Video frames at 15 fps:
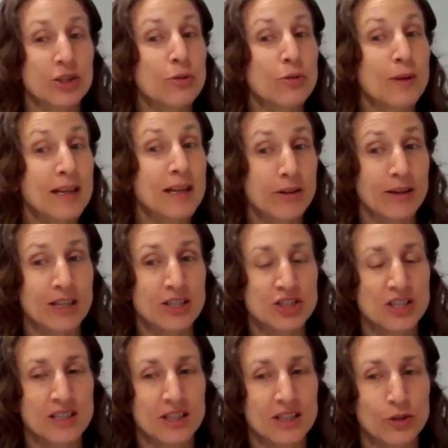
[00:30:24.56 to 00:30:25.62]
a great
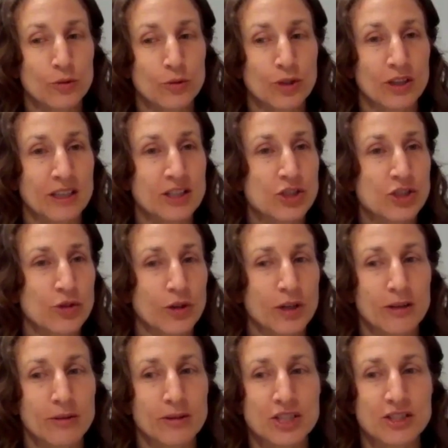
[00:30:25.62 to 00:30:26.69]
question that you will
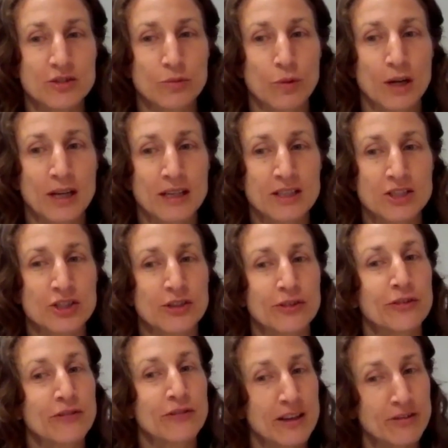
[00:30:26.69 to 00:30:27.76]
enjoy, which is, what is your
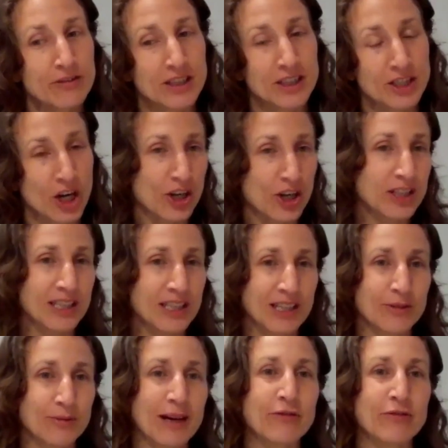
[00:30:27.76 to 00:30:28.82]
favorite
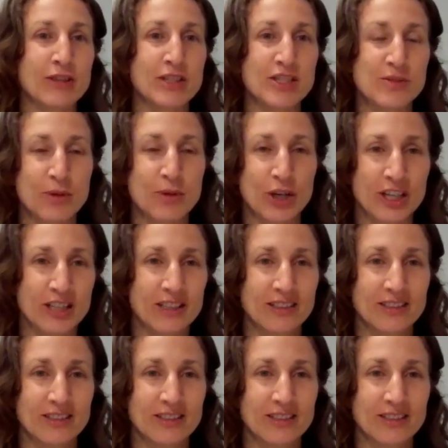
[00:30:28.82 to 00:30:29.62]
gardening reference book?